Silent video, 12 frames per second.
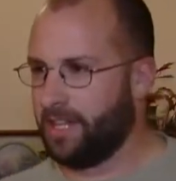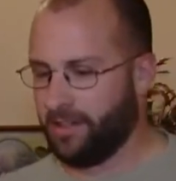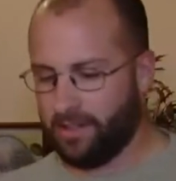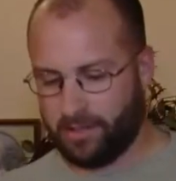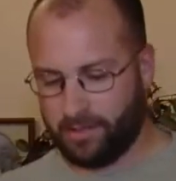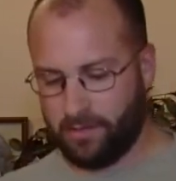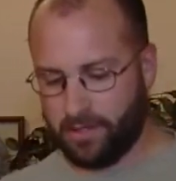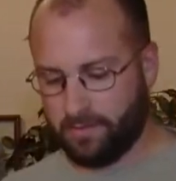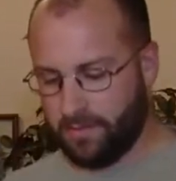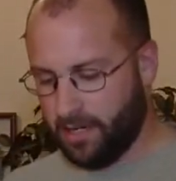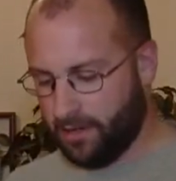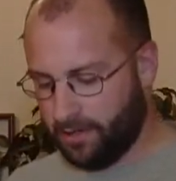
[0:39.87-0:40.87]
they look through his
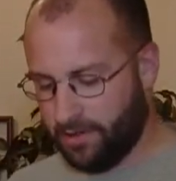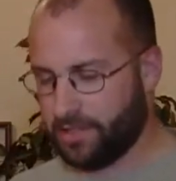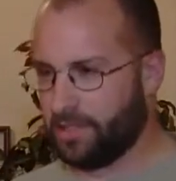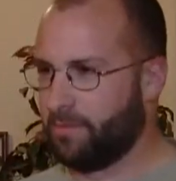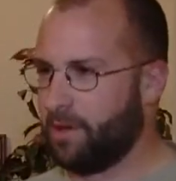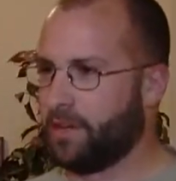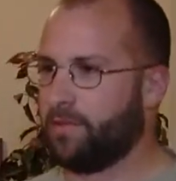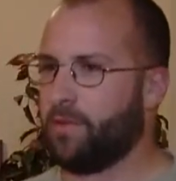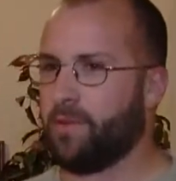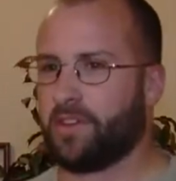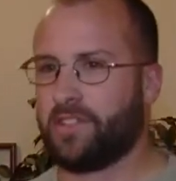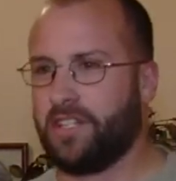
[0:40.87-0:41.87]
miracles, the
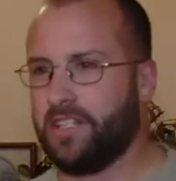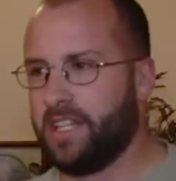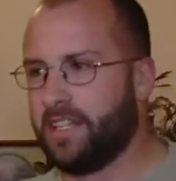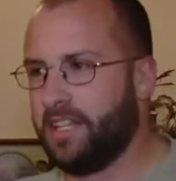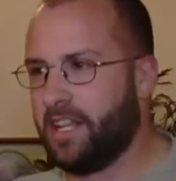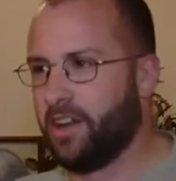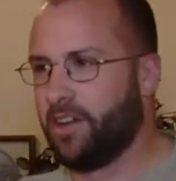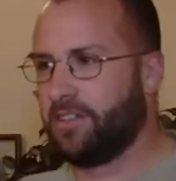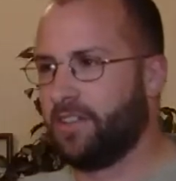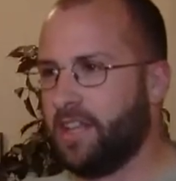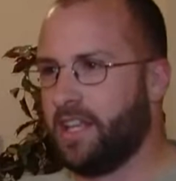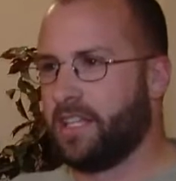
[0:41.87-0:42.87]
wonderful works he did in the
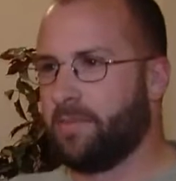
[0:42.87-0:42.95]
earth,